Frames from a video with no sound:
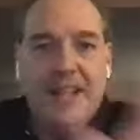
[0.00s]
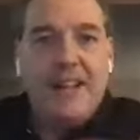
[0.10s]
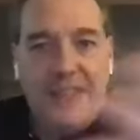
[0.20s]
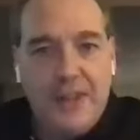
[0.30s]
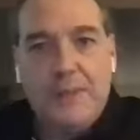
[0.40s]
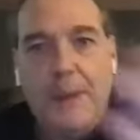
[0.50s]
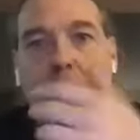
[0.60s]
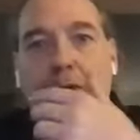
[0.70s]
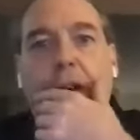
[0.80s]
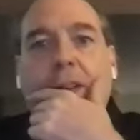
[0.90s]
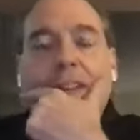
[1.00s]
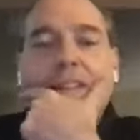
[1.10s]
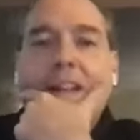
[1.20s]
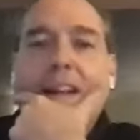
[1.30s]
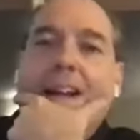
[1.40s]
kind of theories. People thought this.
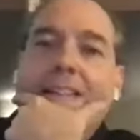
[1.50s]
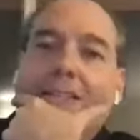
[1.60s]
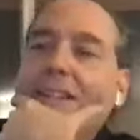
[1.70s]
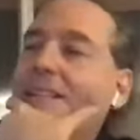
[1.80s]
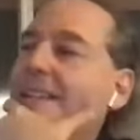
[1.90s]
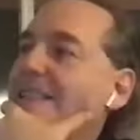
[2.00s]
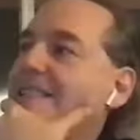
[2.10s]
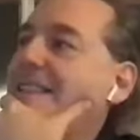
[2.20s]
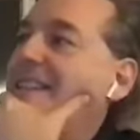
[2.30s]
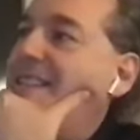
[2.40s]
And I looked at this and I